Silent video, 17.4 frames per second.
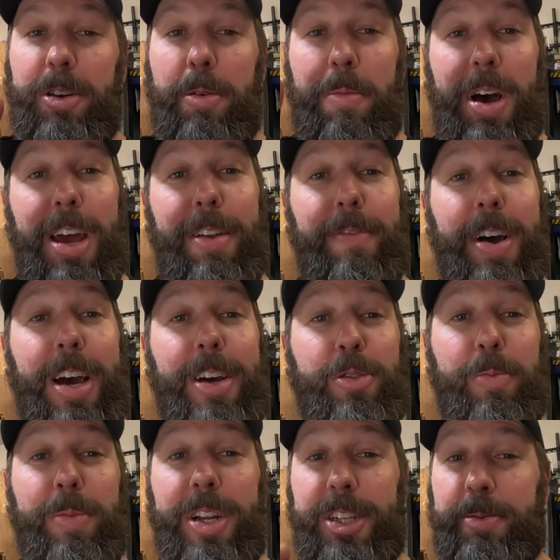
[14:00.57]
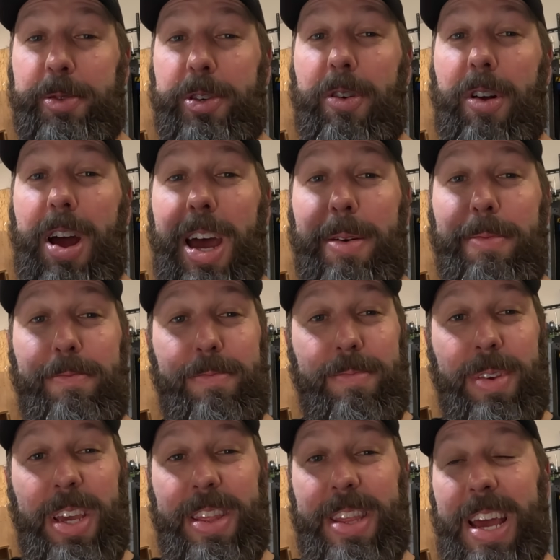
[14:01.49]
my advice would be to subscribe,
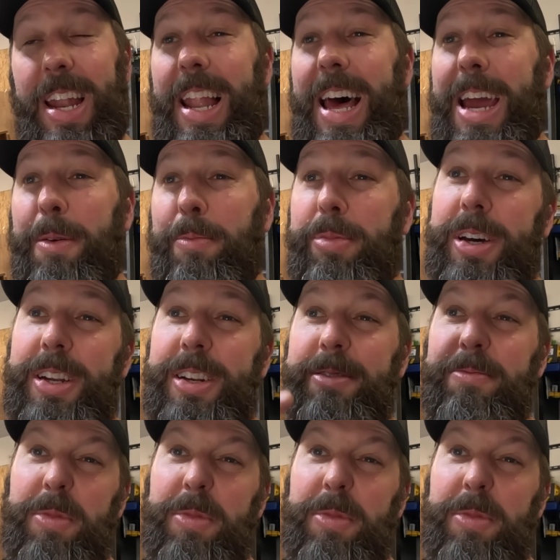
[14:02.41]
hit that like button,